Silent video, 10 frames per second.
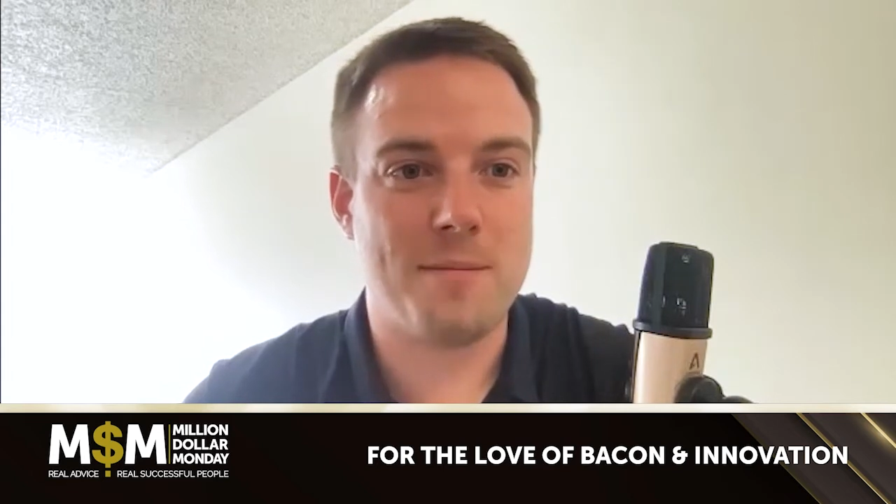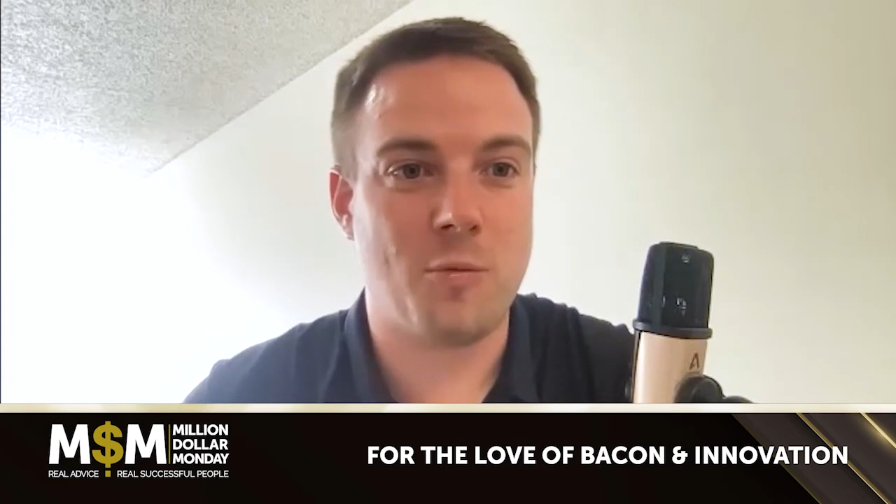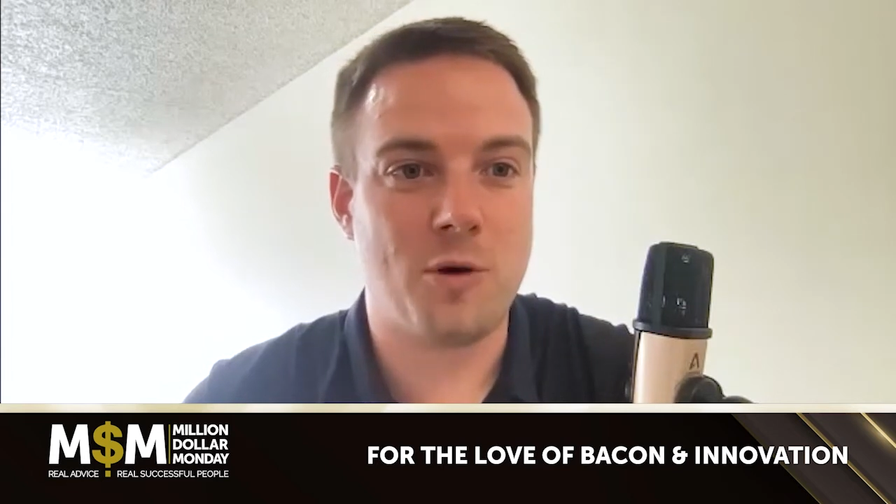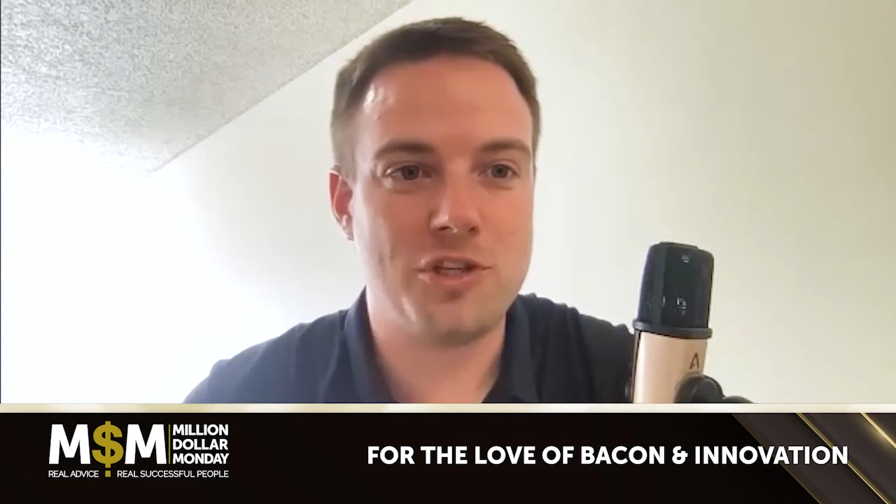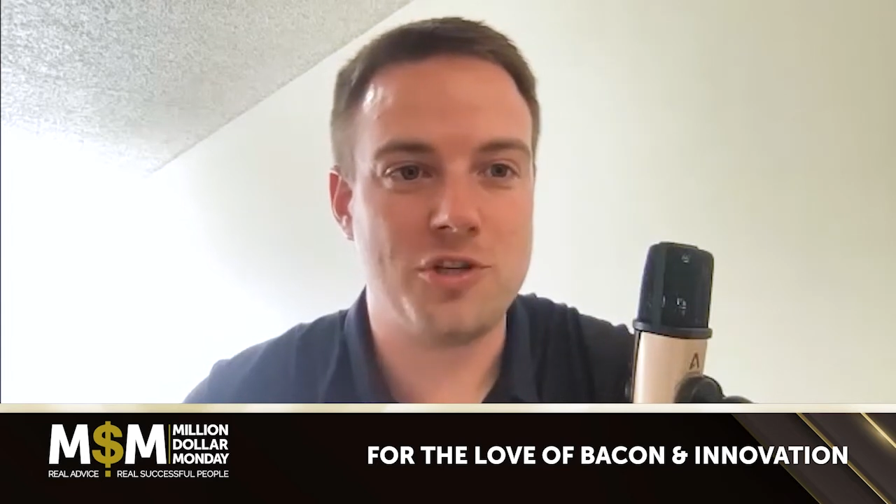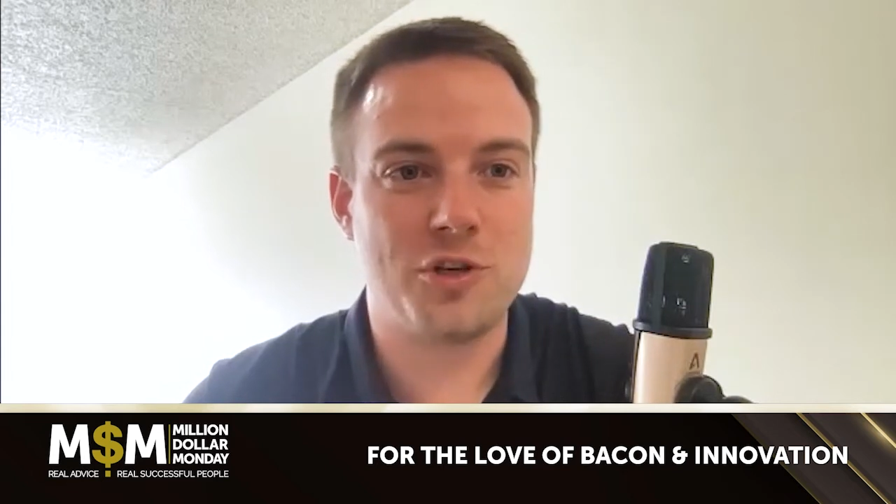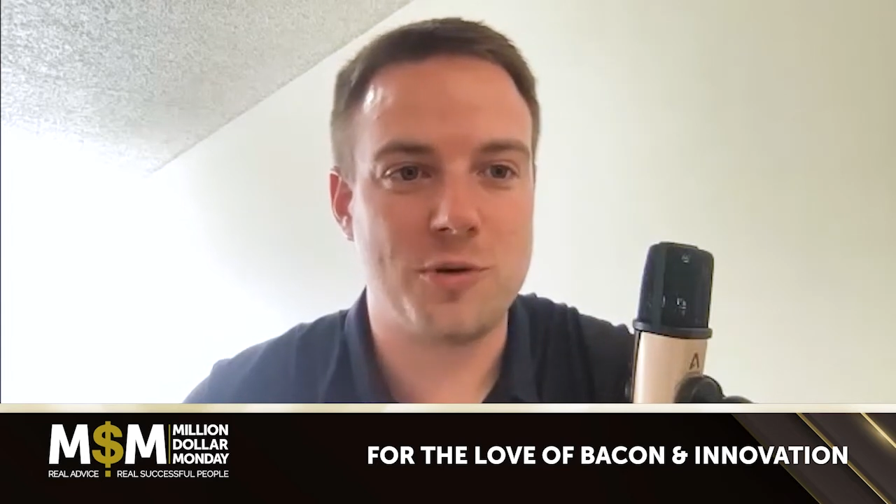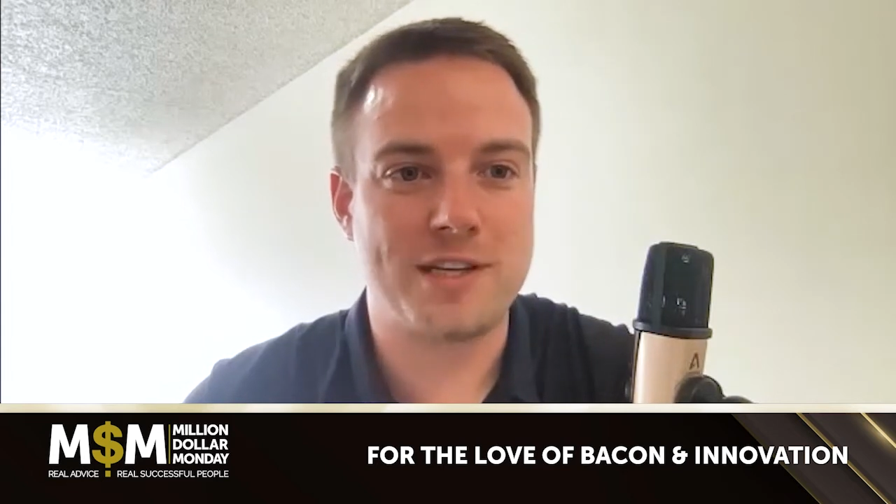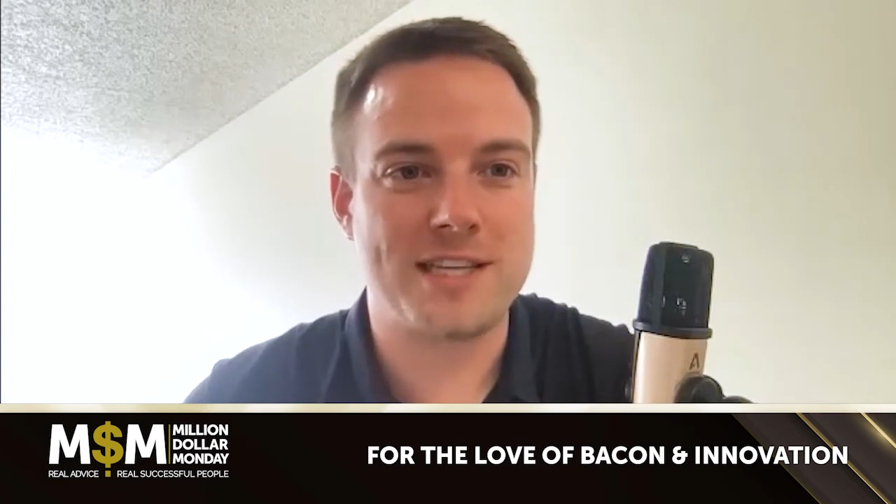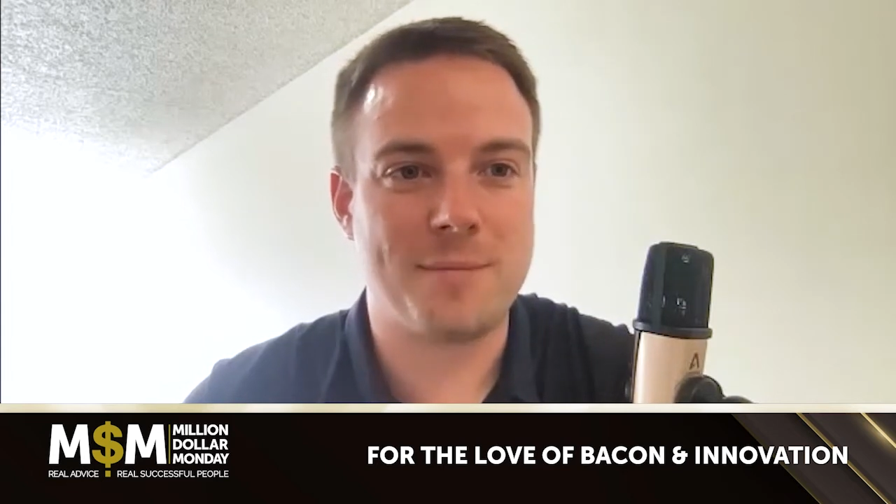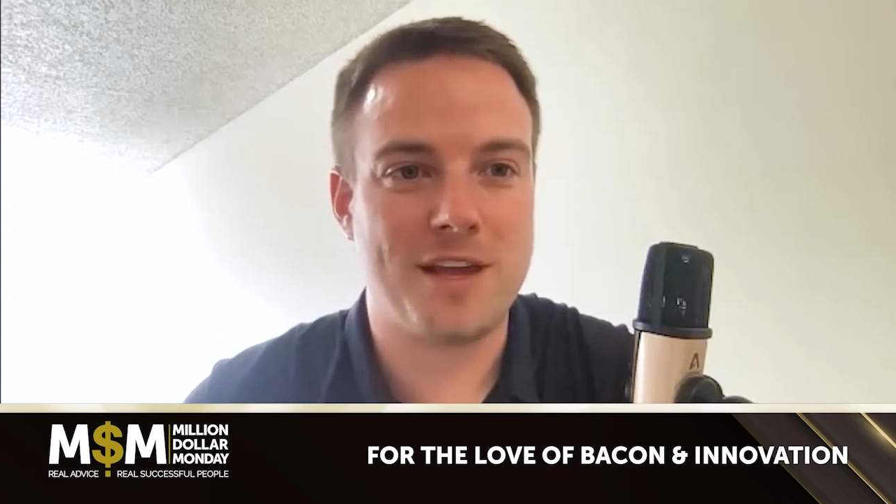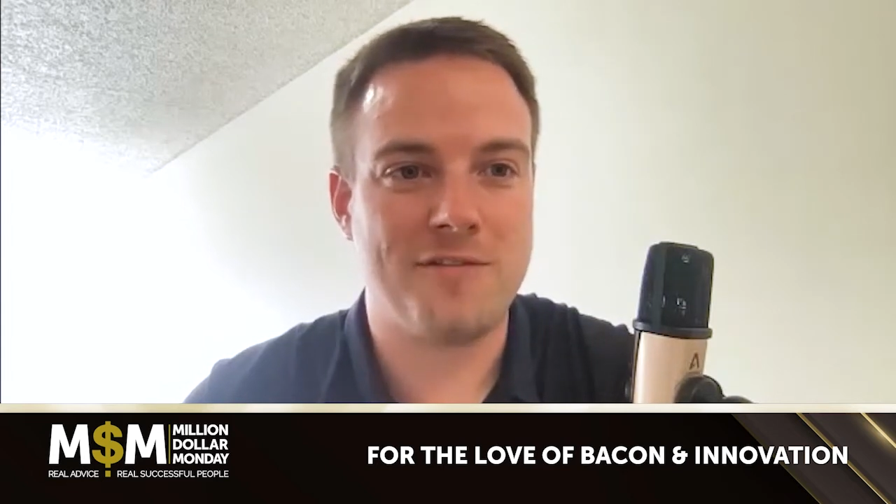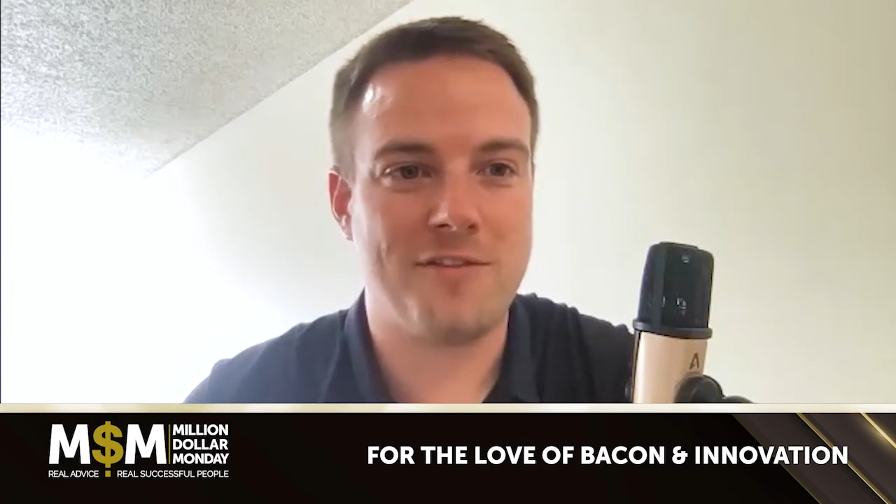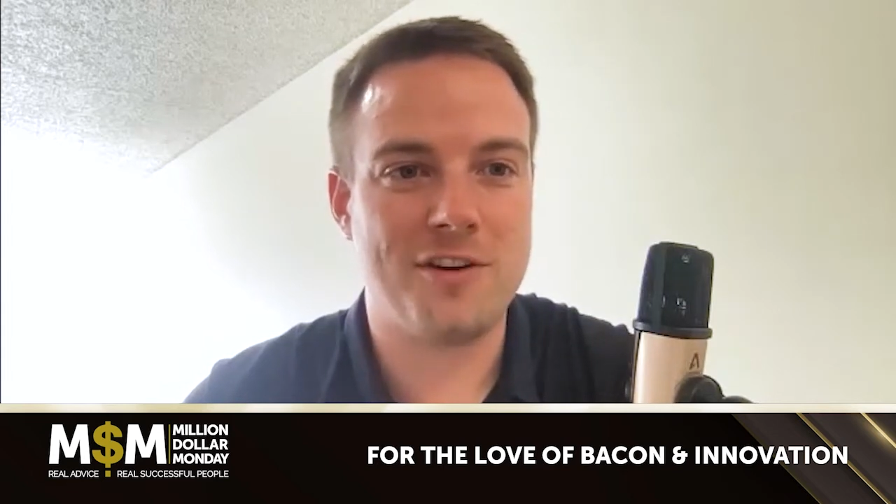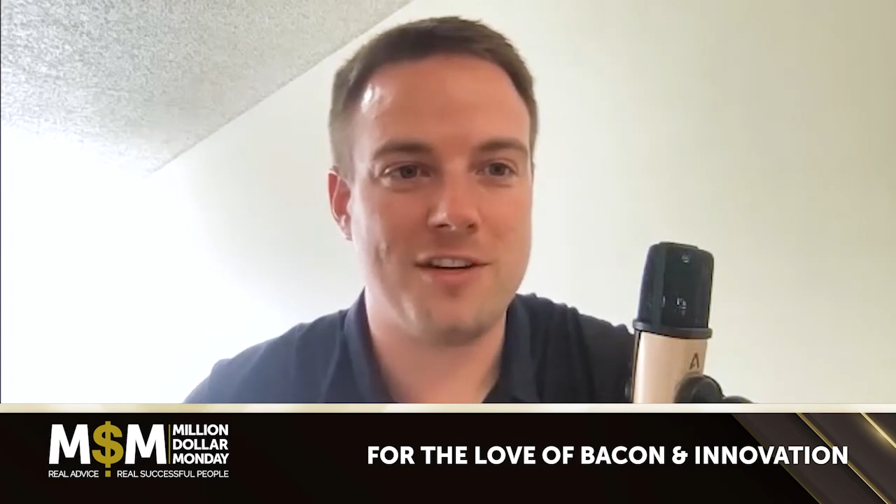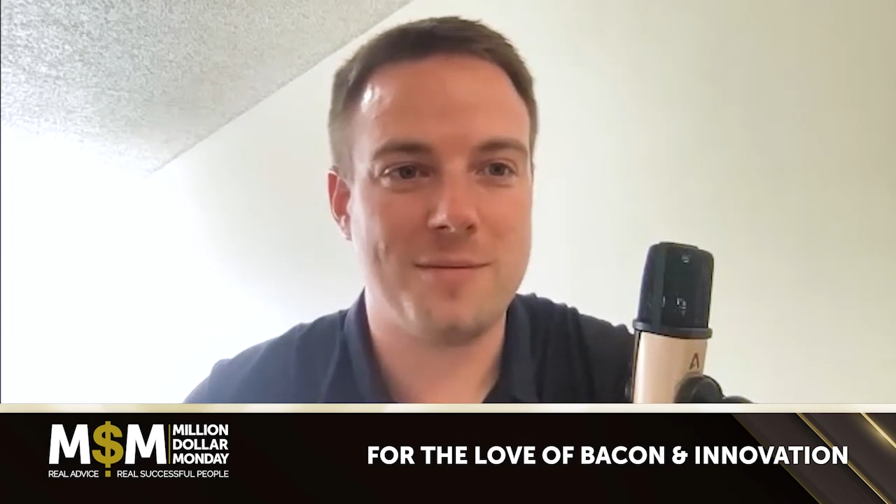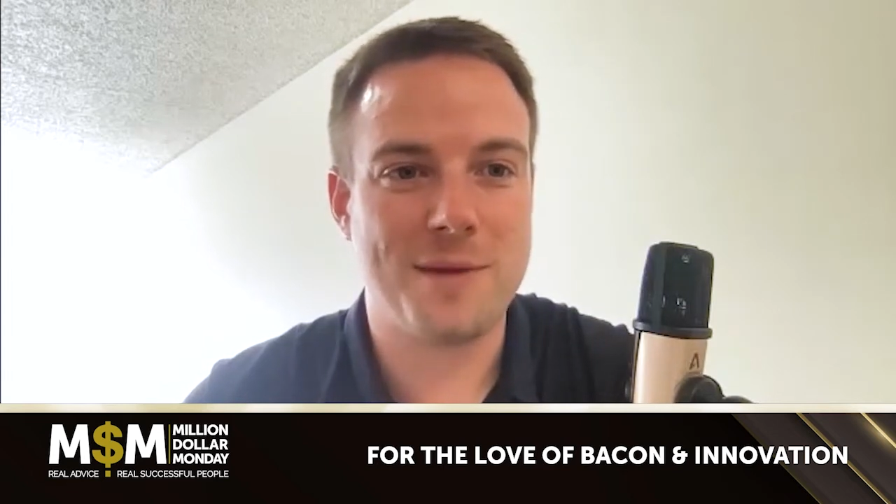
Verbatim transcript: but once you do accept that funding